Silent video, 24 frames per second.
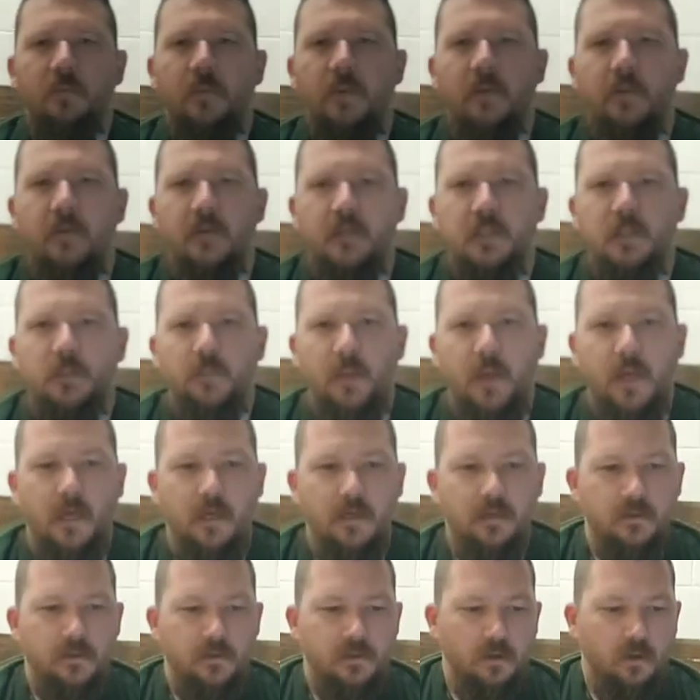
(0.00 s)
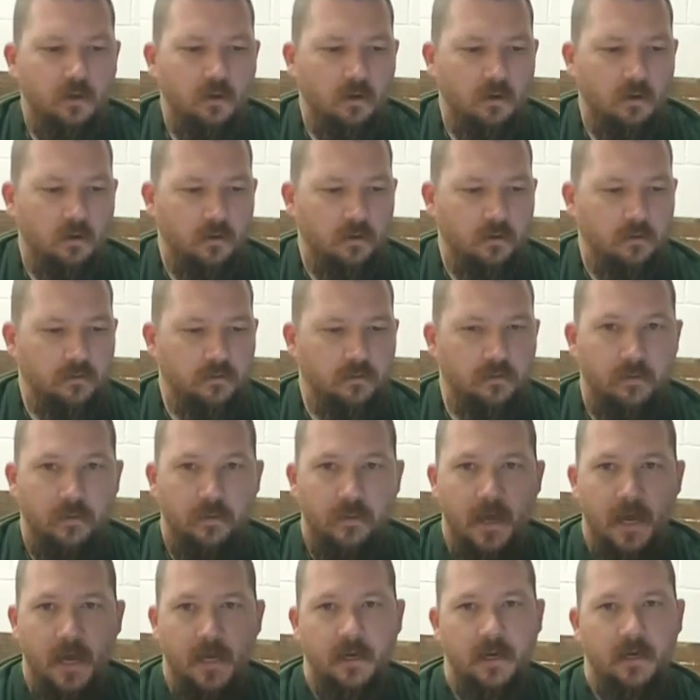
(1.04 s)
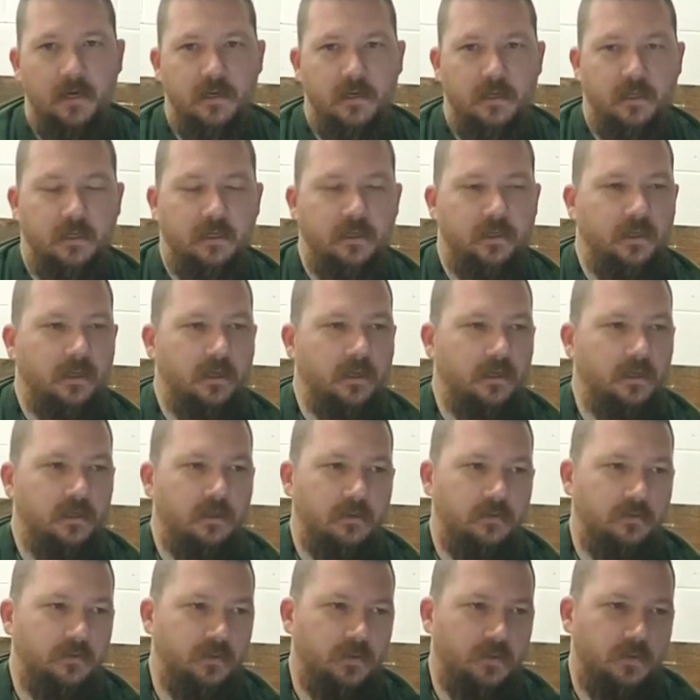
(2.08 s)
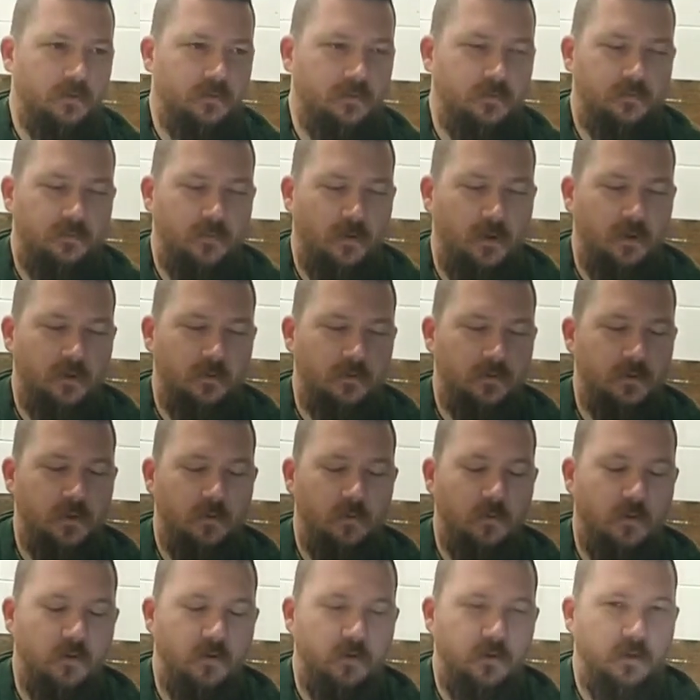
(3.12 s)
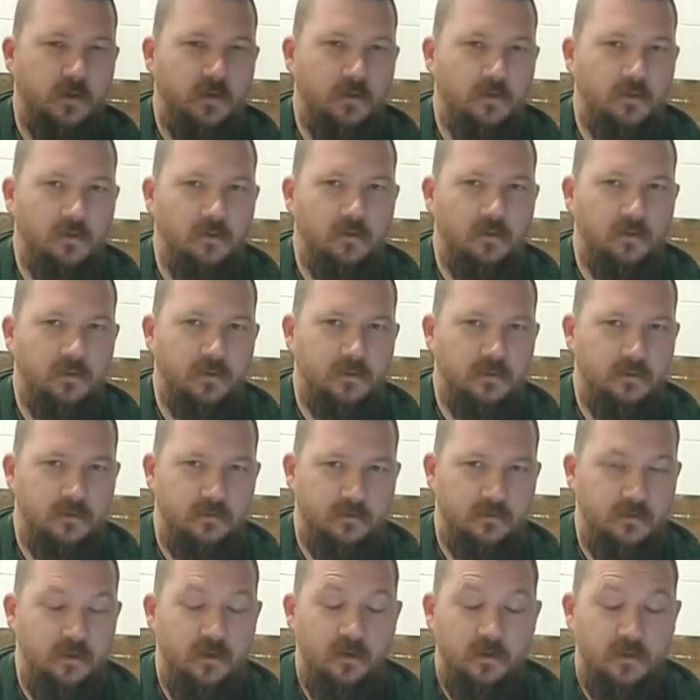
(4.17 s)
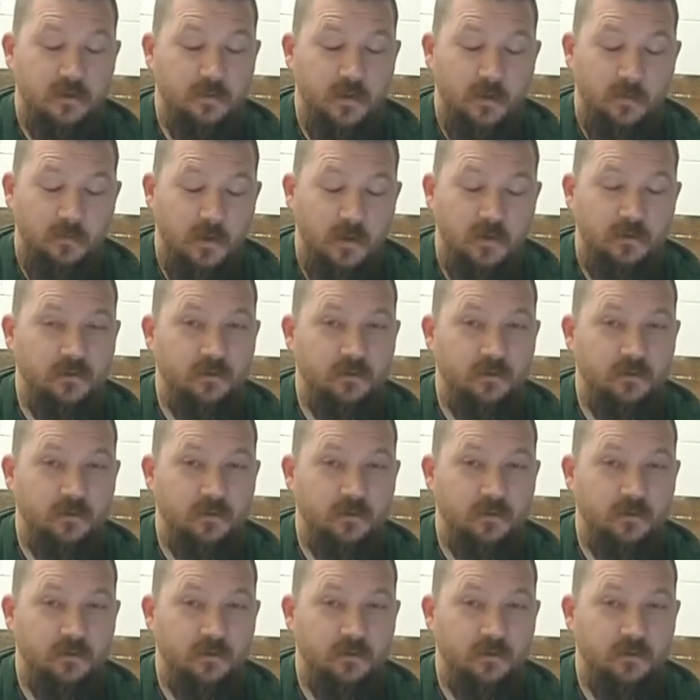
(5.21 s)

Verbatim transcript: So somebody that expands on that idea, and if you follow Joe Rogan at all, because he talks about